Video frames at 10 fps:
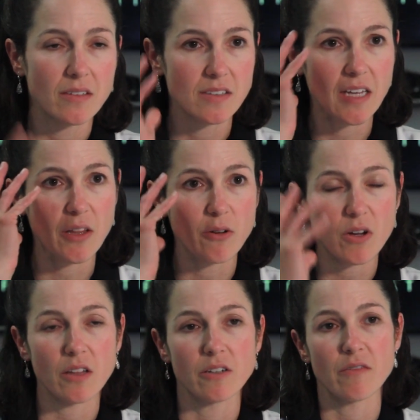yellow
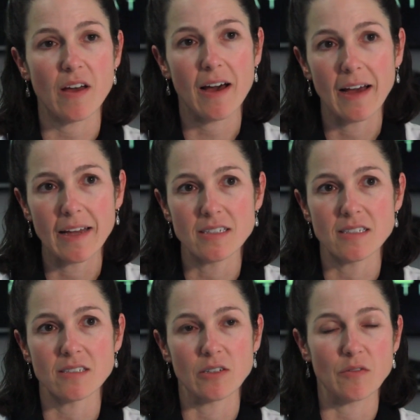color of the
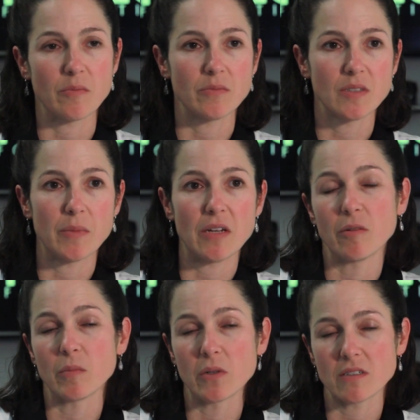eyes, or if somebody
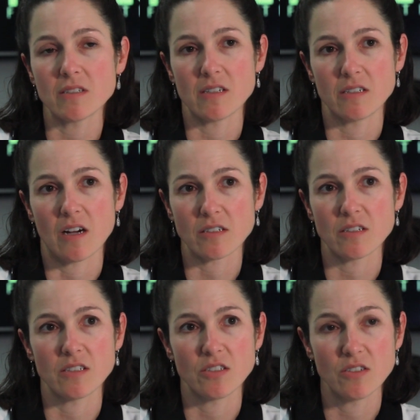reports to their
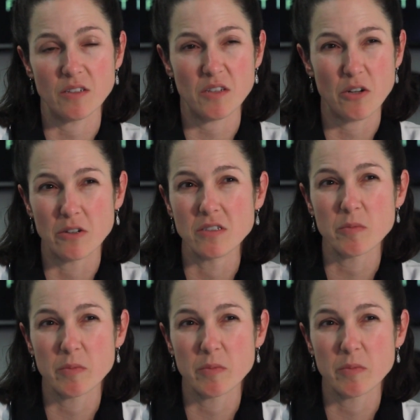doctor that the urine's